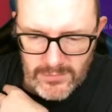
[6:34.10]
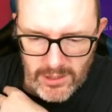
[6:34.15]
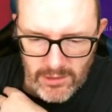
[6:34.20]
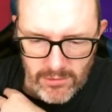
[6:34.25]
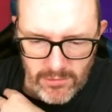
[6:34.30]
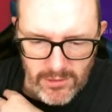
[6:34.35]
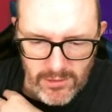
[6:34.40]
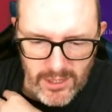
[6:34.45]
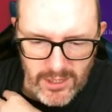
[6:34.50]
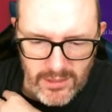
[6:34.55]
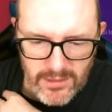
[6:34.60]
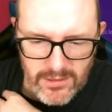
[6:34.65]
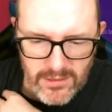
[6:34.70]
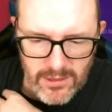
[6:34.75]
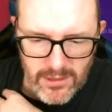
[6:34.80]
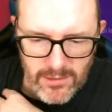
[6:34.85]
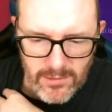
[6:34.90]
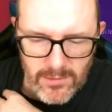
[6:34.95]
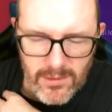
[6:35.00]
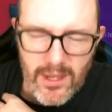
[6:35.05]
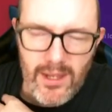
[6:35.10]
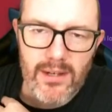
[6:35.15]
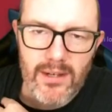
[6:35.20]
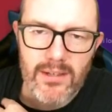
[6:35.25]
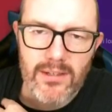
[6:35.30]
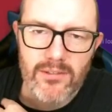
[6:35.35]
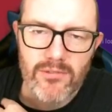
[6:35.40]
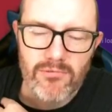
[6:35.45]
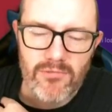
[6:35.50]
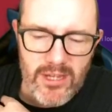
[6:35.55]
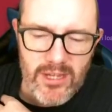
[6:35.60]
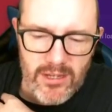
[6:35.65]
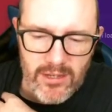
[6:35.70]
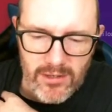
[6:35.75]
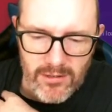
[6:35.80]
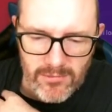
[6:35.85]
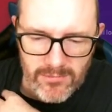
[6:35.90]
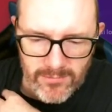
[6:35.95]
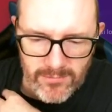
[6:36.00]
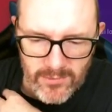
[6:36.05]
Alright, so Alex
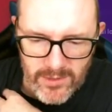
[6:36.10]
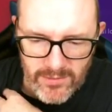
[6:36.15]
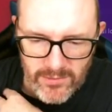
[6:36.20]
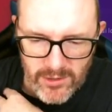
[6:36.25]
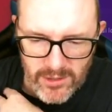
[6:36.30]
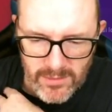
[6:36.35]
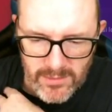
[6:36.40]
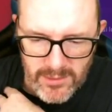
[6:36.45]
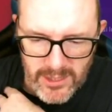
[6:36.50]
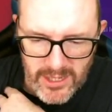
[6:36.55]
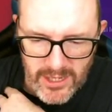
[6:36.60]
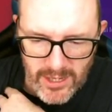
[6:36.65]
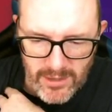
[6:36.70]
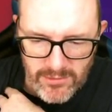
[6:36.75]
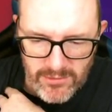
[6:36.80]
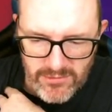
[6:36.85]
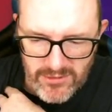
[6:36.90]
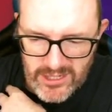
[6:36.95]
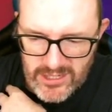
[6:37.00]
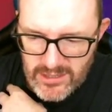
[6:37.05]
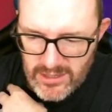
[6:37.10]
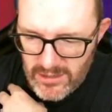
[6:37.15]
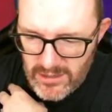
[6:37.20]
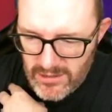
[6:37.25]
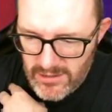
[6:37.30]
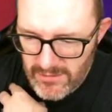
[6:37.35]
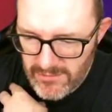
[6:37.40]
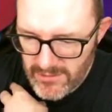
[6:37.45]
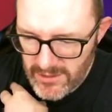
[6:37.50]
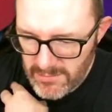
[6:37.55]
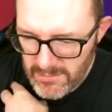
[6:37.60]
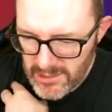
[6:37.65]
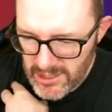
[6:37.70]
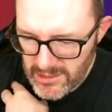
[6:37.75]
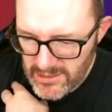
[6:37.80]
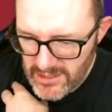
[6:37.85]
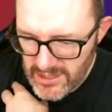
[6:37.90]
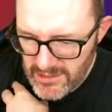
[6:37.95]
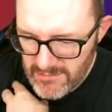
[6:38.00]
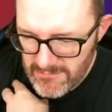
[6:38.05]
Rico, we've got him in now, 3-star current
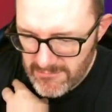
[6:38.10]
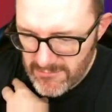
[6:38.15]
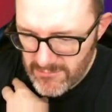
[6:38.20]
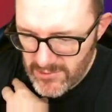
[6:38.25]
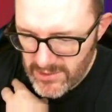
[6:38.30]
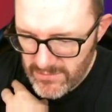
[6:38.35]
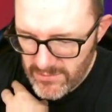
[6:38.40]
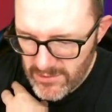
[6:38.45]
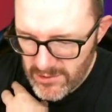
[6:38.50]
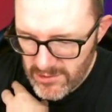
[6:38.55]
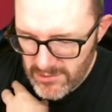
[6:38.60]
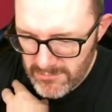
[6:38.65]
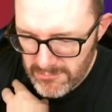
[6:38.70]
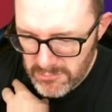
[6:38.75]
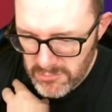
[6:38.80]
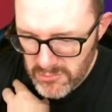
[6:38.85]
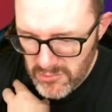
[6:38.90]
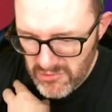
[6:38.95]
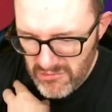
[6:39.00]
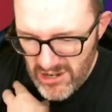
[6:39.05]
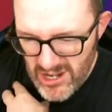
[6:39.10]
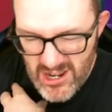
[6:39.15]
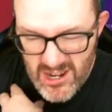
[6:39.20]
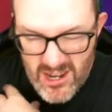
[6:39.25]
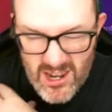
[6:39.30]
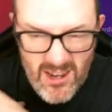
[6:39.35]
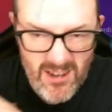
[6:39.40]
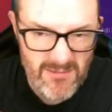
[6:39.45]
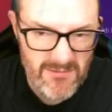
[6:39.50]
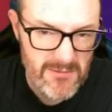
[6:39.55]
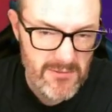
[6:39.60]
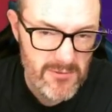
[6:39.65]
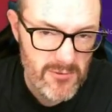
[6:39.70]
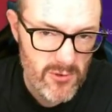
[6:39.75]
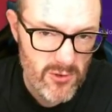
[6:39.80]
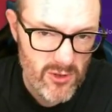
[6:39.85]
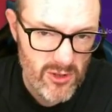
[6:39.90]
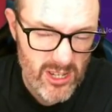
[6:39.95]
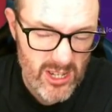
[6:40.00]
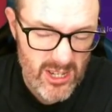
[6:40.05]
ability. We've got 3.5,
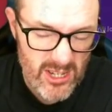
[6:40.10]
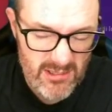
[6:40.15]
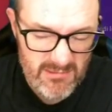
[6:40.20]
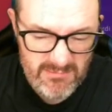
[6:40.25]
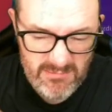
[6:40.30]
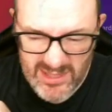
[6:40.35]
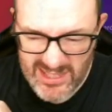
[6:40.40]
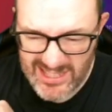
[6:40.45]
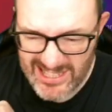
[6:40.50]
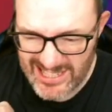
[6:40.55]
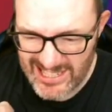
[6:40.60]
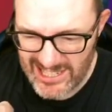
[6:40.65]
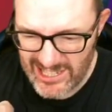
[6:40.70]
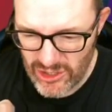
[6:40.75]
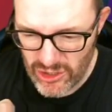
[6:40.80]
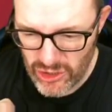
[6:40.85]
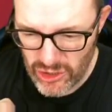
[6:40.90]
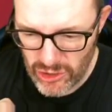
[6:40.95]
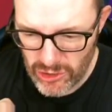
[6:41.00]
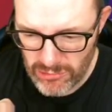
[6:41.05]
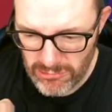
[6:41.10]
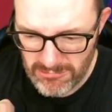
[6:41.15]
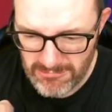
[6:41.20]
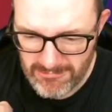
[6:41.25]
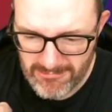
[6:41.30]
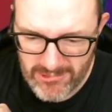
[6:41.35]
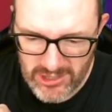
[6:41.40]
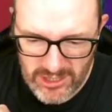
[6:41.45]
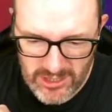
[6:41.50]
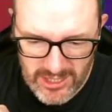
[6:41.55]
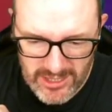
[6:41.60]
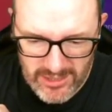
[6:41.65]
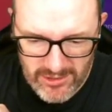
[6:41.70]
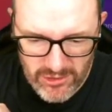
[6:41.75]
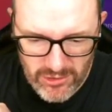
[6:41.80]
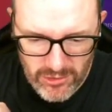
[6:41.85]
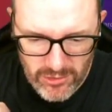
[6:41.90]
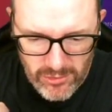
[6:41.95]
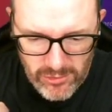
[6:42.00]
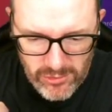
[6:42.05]
4-star potential, so
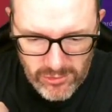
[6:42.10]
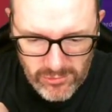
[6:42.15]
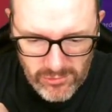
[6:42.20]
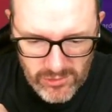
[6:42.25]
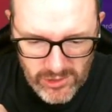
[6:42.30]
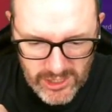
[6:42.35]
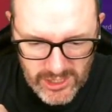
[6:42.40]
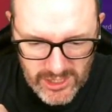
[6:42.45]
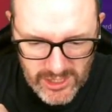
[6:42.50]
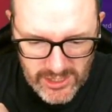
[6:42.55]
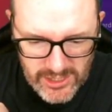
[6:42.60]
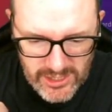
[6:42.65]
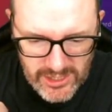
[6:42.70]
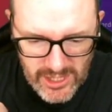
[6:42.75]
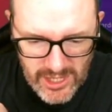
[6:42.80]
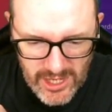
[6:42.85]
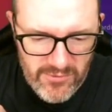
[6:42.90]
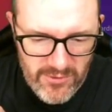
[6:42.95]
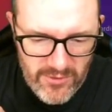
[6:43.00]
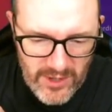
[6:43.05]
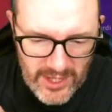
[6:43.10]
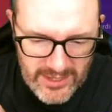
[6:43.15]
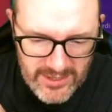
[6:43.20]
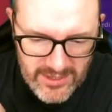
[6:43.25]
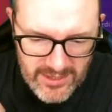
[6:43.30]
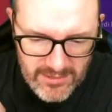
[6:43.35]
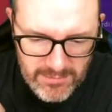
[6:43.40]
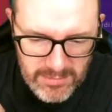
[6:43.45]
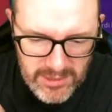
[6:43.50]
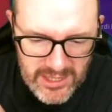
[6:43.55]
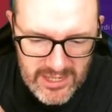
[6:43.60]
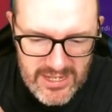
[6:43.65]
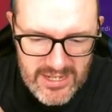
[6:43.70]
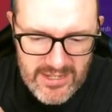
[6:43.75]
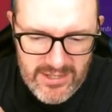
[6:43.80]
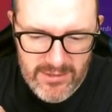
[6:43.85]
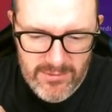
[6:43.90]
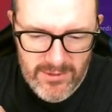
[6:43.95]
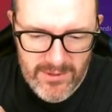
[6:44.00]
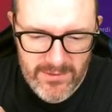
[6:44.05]
that's alright. Fans are
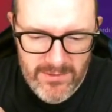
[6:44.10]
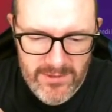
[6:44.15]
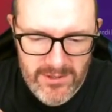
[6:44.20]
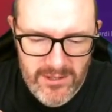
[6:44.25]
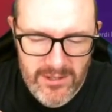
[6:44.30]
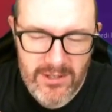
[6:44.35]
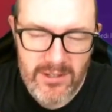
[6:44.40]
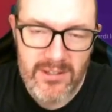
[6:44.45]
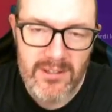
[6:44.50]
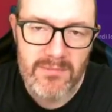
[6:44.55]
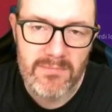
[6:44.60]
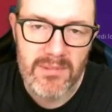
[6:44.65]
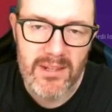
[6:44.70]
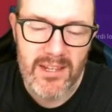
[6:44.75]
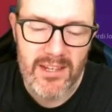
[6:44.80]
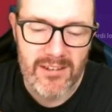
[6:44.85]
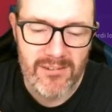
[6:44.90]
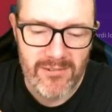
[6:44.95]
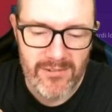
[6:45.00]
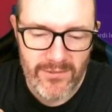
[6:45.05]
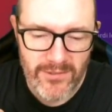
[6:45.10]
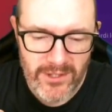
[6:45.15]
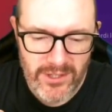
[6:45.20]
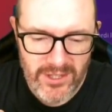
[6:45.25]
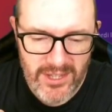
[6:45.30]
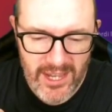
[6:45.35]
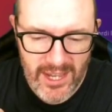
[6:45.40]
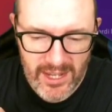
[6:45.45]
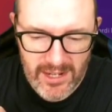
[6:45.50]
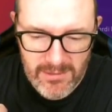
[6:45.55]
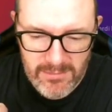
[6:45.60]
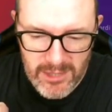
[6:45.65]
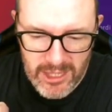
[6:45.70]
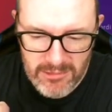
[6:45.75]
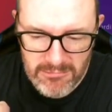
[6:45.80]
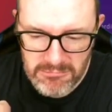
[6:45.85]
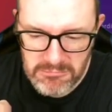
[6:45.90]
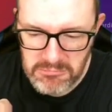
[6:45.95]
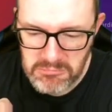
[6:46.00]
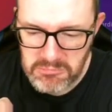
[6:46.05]
pleased we've got a player of this caliber.